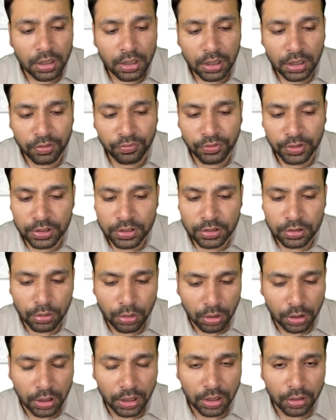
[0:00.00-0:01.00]
If it's
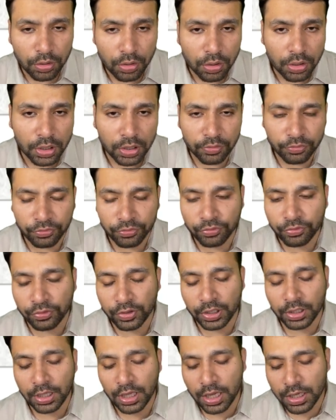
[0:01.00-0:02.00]
cirrhotic, or if
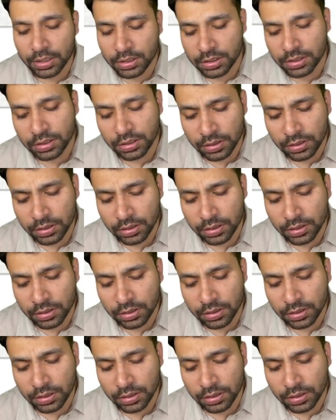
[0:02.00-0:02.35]
it has